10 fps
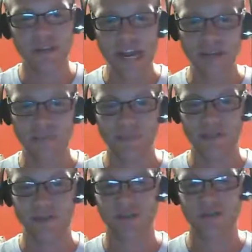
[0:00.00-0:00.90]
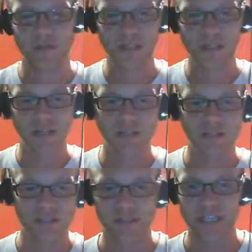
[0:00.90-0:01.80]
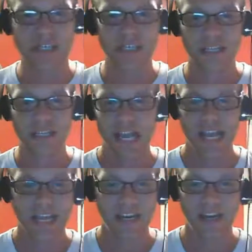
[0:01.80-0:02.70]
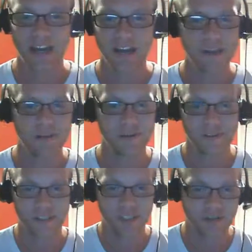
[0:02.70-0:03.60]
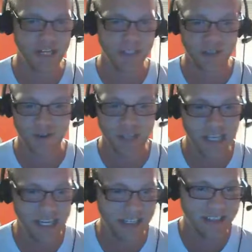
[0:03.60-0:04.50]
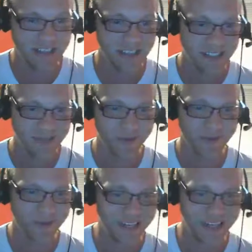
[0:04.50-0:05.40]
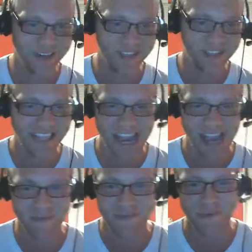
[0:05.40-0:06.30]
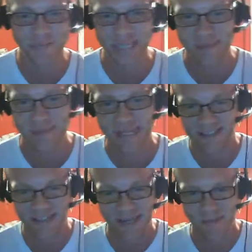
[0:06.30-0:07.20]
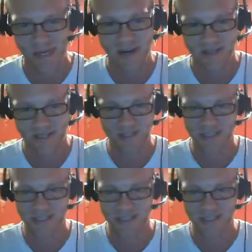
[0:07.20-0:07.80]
episodes with another story and another Stranger Things story. It doesn't have to be about the same characters.